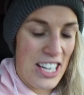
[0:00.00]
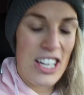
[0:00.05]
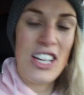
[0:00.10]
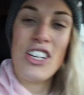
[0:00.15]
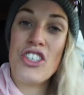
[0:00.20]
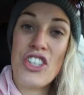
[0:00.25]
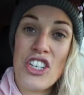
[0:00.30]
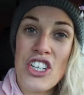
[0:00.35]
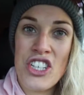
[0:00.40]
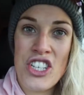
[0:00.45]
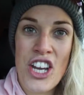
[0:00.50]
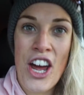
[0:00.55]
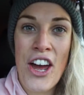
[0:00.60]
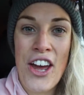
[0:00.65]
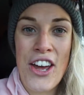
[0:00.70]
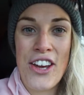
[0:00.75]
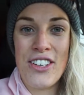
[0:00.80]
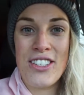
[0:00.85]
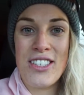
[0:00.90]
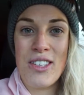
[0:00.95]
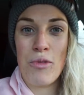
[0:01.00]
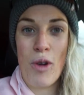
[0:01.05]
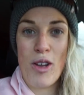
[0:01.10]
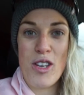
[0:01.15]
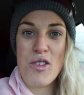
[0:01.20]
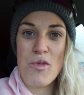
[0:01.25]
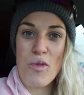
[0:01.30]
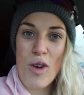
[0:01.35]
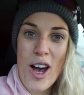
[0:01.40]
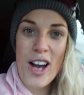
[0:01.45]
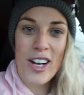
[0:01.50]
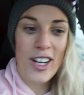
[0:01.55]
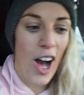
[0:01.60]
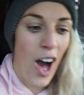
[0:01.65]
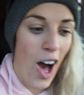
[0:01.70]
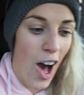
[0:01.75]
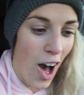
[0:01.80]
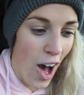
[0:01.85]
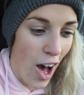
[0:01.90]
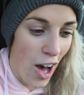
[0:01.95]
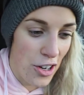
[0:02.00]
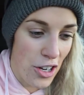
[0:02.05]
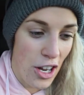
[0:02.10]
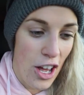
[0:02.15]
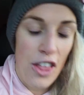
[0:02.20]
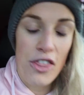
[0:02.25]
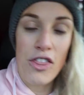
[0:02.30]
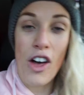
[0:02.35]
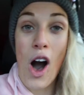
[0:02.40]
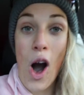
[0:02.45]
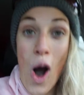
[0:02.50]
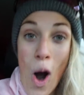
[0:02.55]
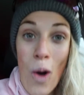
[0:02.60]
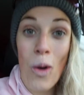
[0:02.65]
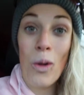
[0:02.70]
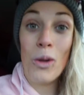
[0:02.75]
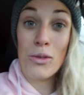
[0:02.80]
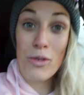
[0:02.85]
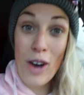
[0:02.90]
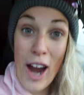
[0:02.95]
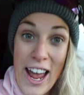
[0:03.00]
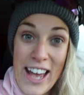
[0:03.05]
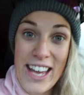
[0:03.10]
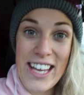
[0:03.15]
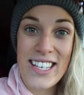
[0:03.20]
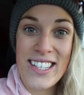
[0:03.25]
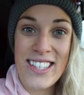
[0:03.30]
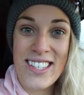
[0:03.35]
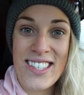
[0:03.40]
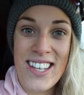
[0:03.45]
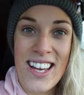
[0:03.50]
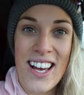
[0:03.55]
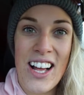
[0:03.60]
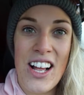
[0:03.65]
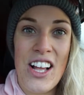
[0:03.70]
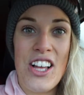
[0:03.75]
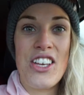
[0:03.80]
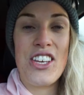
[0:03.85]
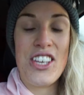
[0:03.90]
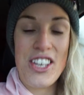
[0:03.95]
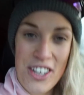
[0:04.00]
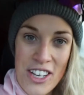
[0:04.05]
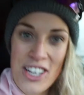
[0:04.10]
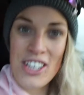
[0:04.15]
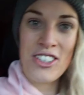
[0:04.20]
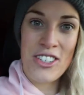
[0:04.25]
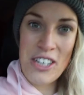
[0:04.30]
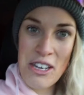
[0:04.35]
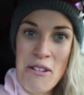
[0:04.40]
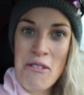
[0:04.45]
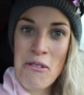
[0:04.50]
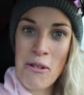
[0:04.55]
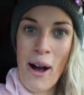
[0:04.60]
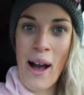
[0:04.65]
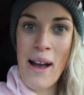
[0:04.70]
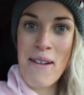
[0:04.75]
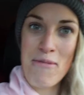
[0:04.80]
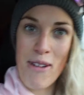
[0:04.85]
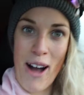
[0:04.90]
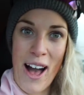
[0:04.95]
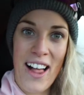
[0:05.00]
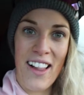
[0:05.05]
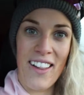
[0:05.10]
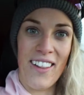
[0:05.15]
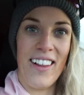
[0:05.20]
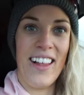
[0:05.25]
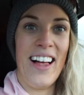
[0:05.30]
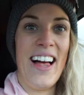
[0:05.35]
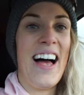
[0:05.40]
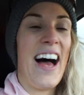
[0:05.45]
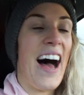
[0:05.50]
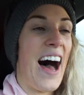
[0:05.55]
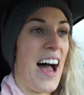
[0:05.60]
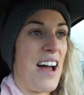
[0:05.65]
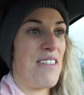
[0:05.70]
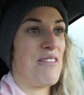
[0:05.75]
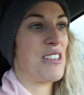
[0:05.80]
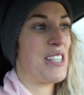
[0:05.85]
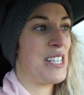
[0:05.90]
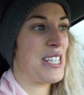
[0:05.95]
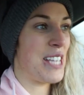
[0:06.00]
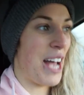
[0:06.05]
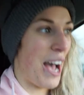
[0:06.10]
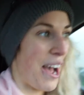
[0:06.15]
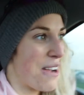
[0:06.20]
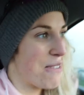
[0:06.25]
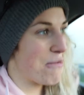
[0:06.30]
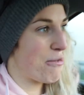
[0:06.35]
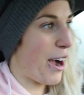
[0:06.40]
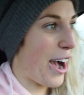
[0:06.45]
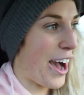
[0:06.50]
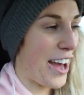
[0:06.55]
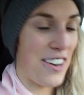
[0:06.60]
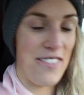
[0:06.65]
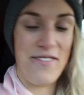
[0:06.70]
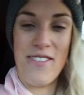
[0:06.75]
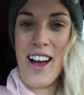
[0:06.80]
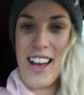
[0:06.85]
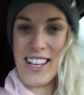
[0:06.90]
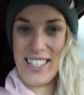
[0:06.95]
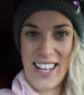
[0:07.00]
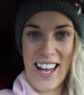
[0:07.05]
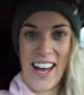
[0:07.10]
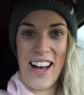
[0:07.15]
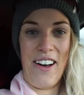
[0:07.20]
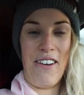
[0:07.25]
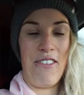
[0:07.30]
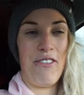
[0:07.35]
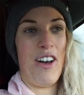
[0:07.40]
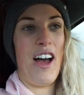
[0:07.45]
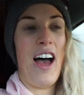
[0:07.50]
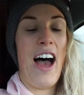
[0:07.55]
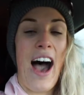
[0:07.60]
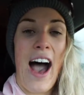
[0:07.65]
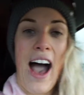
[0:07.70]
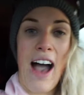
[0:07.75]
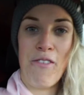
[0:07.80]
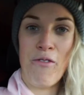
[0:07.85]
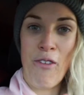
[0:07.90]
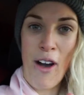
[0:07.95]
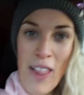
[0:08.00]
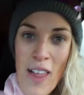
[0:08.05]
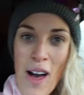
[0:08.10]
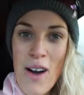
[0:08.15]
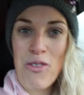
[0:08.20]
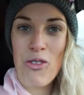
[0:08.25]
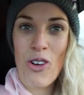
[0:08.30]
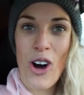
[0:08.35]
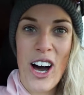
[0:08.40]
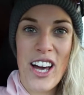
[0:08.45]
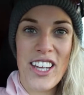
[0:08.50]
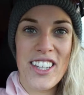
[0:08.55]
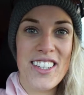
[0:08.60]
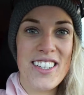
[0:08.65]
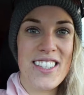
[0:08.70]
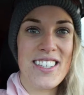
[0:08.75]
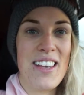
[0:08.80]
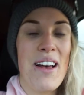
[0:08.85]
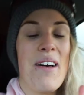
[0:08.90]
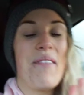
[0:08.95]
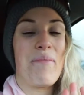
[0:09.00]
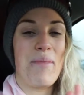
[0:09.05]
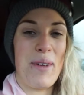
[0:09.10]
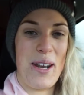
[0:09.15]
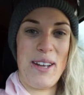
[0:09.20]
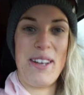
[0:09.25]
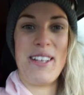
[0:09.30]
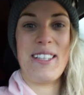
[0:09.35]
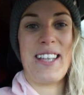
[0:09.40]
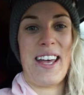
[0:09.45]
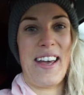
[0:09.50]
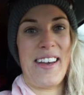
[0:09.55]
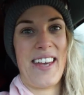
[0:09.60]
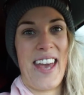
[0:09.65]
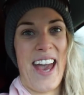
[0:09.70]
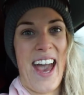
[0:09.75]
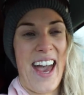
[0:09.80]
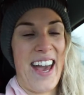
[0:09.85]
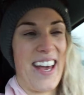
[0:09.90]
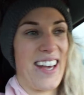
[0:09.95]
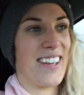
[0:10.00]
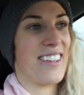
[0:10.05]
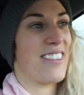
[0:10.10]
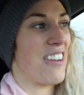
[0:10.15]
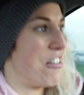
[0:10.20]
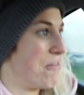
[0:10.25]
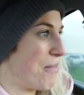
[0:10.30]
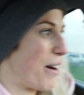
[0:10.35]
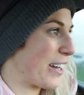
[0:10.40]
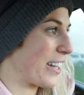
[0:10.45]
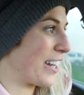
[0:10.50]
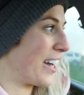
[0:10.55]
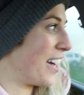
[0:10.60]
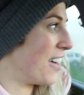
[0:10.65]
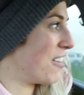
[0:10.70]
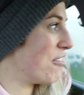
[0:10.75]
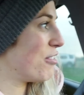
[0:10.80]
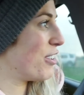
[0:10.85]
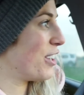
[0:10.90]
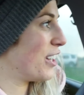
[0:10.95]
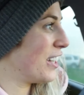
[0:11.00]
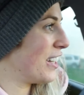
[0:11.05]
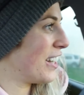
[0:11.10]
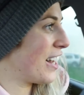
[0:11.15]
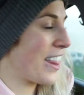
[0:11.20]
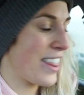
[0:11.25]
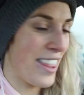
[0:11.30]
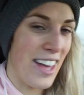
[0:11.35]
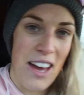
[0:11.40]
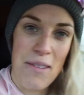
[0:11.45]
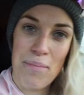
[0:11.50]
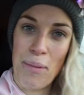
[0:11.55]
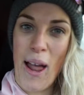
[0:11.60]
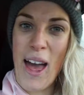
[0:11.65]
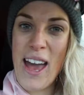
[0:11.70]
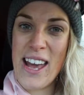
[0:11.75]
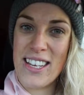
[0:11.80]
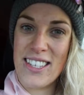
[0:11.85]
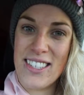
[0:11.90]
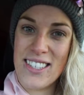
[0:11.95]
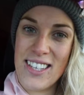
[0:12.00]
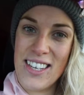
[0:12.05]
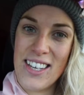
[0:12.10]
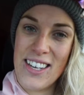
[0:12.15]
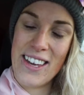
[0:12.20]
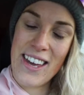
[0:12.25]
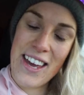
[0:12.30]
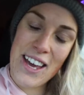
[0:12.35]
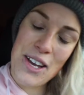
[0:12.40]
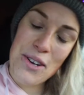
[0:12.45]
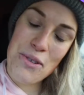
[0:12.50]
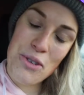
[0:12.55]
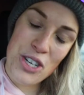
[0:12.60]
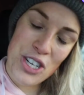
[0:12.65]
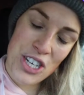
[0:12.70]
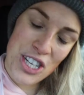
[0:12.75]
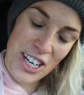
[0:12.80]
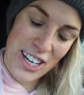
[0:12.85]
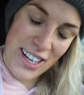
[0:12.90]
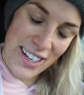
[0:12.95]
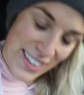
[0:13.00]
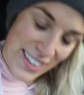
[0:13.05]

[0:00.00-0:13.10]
It just shows that when you work hard the whole race, you can do quite well. I'm so proud of myself. I fell off once, but it's okay. Got back up. Third place. Oosh!